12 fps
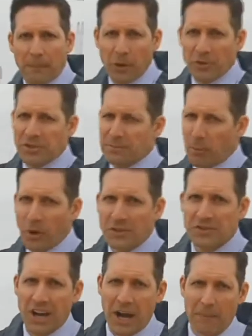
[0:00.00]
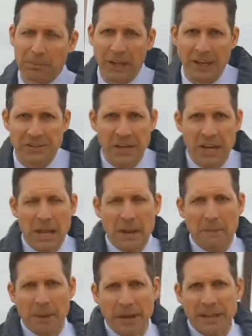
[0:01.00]
a proposed sports complex,
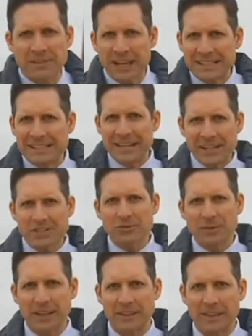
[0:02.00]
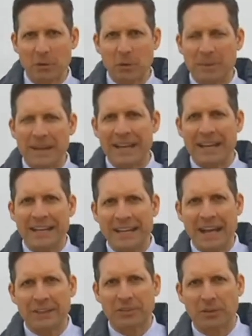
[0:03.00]
but it's a district that would be a
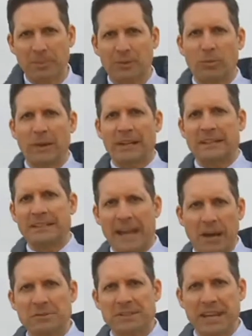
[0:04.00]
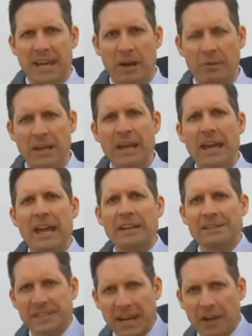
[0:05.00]
connector between downtown
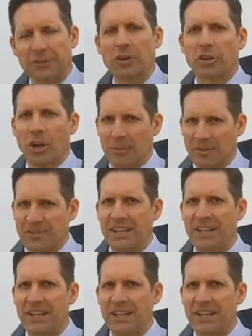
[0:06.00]
and South Oklahoma